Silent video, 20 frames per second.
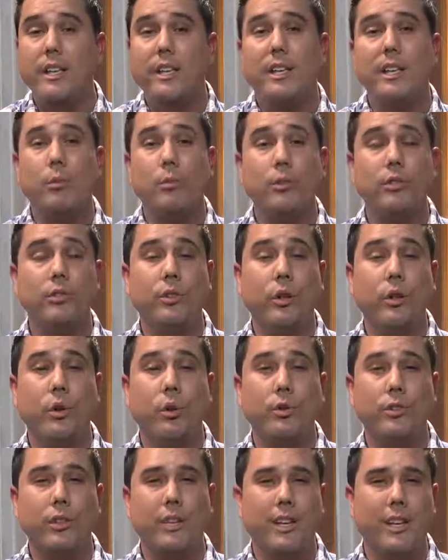can
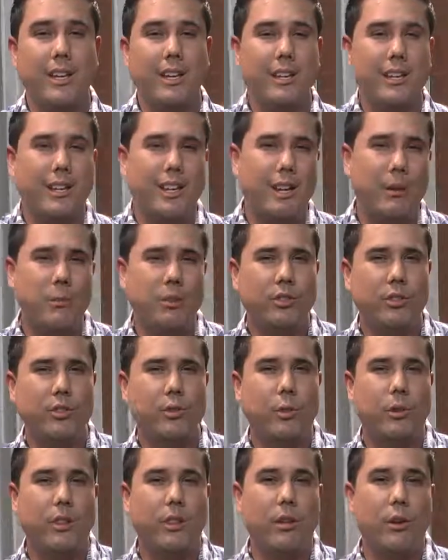result in
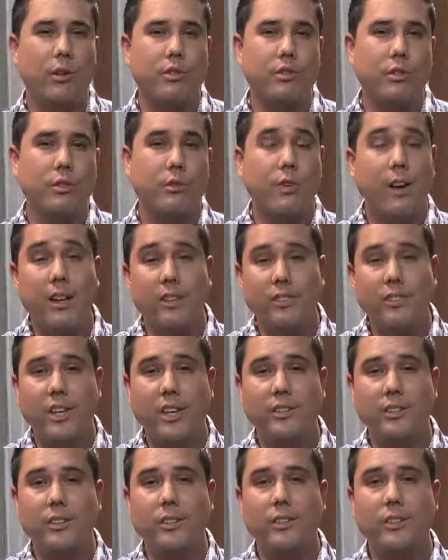images with larger file
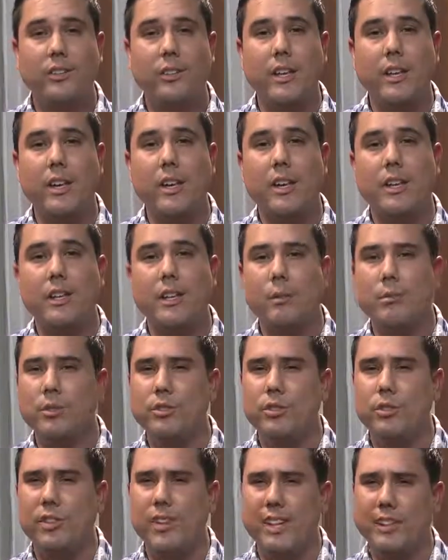sizes and
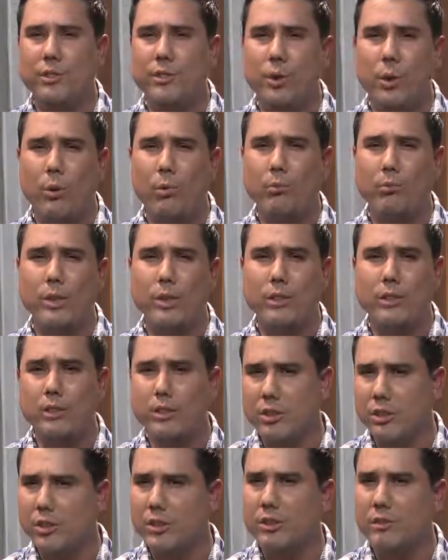images that don't
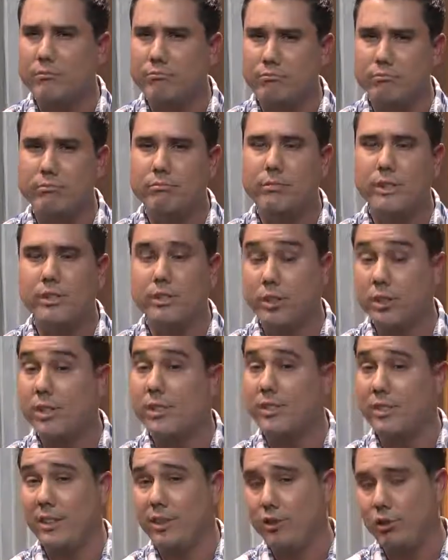look as good
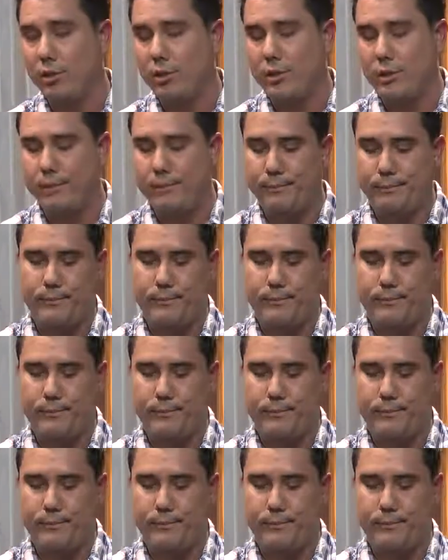as they should.